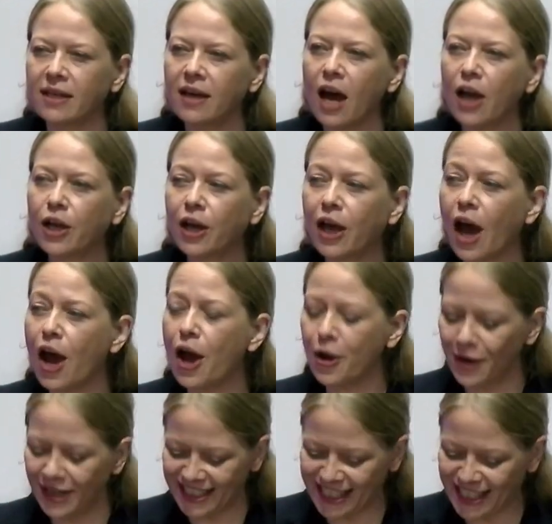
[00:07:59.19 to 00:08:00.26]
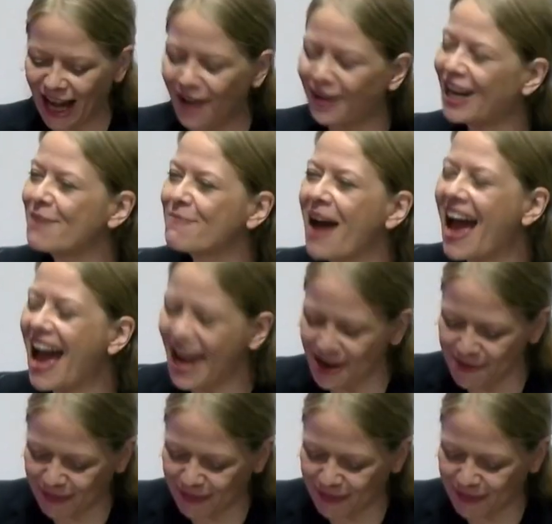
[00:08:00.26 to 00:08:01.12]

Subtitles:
A go slowly mayor who